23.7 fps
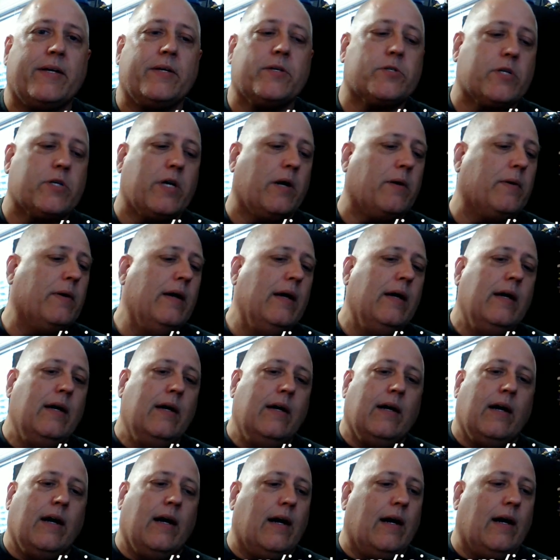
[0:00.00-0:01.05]
So,
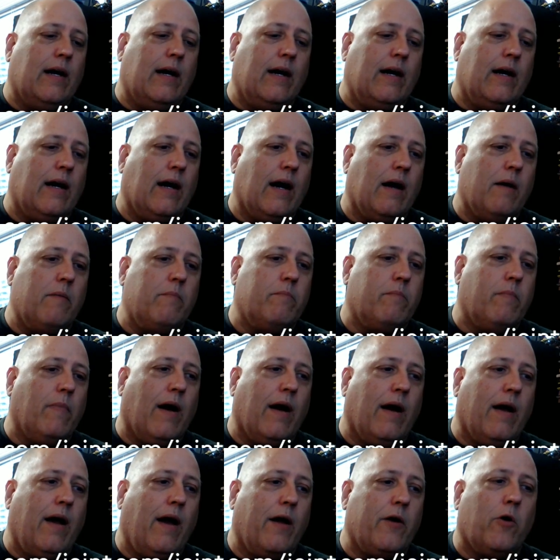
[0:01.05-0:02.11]

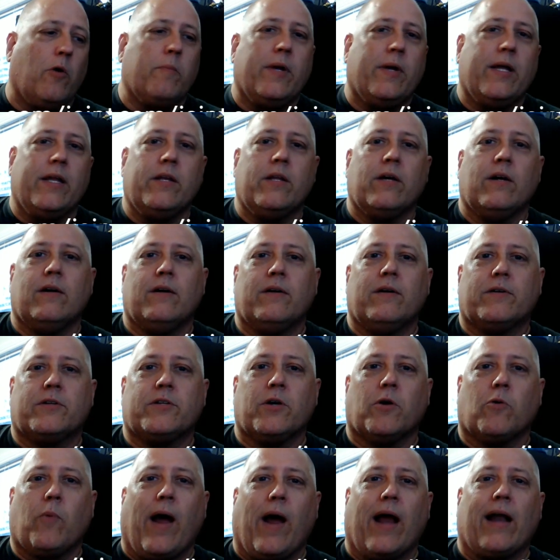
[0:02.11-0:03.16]
I don't mean to
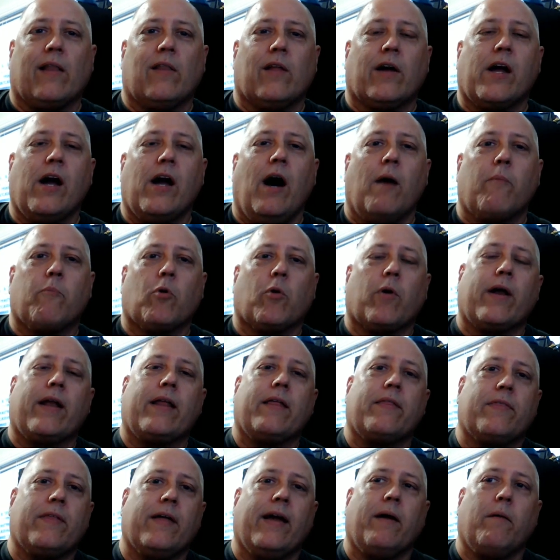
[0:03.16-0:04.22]
rattle a cup or
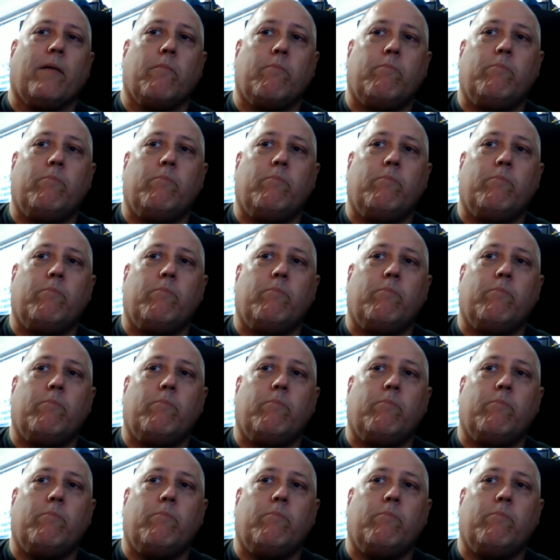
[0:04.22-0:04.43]
anything,